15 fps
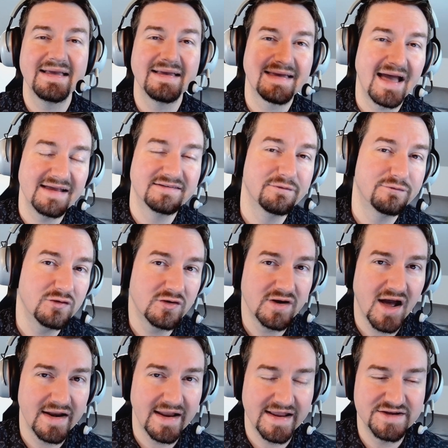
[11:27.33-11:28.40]
Guys, if you're
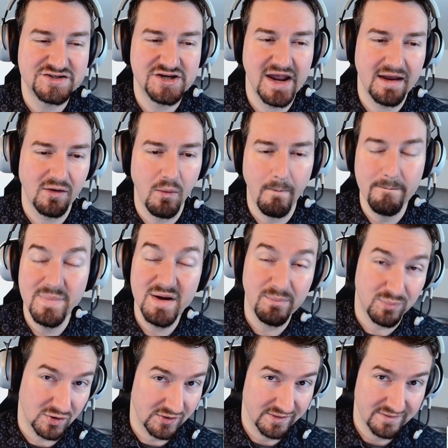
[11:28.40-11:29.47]
not a channel
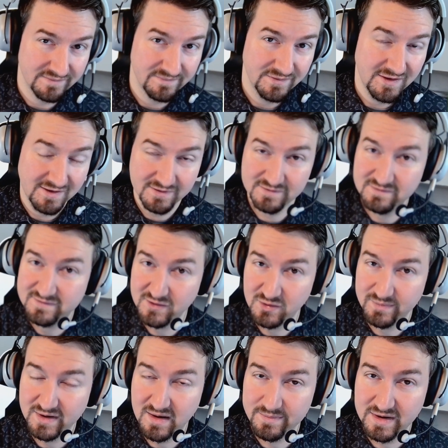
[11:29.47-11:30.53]
member, consider
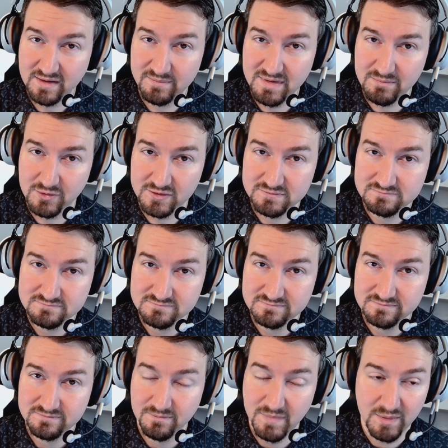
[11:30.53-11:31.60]
becoming a member.
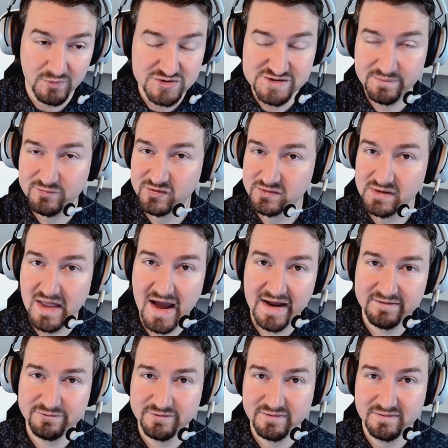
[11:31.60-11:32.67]
Memberships are
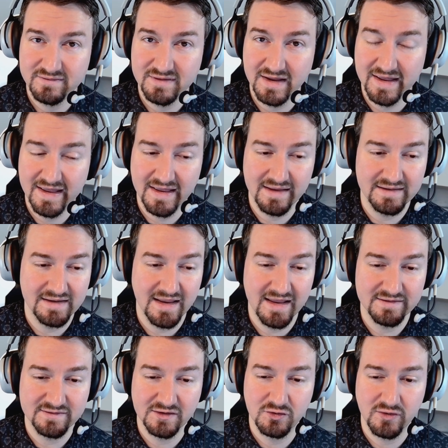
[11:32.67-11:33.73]
live, and
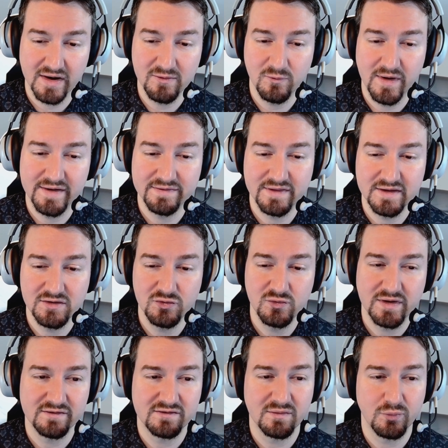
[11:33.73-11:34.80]
it's a great way that you
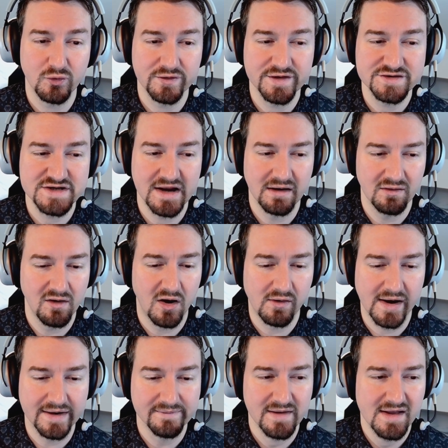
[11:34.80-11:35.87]
can support the channel. All
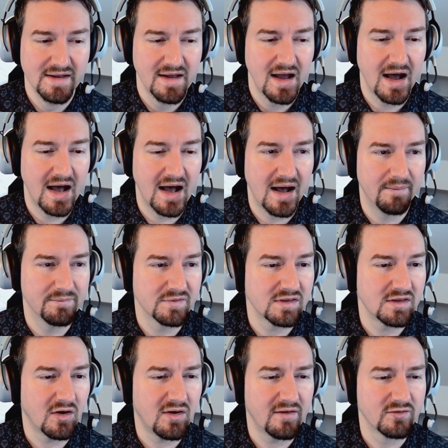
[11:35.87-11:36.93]
right.
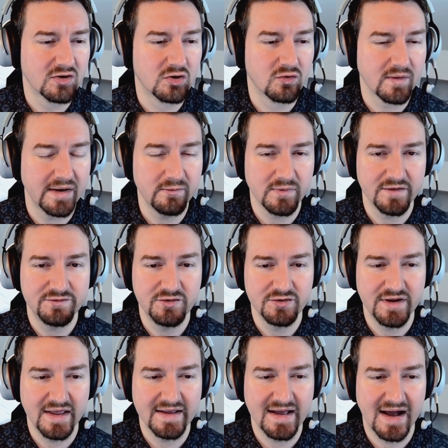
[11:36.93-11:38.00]
Y'all have a great rest of your
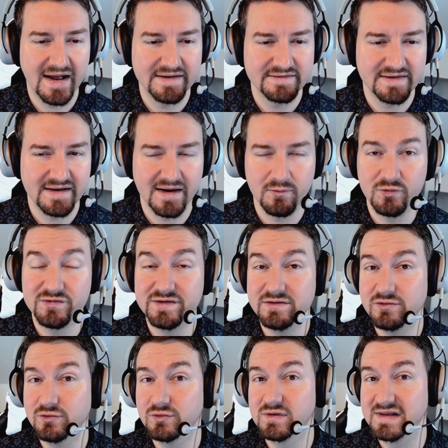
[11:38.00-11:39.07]
day, guys, and I will see
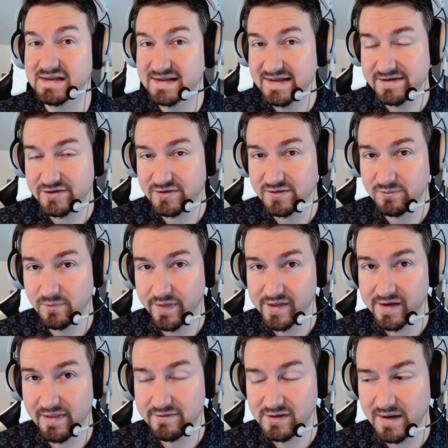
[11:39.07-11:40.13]
you later with
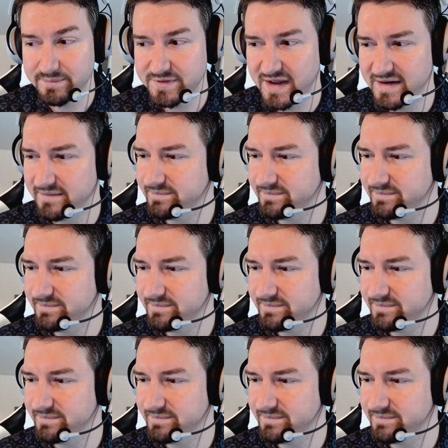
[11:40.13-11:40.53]
another update.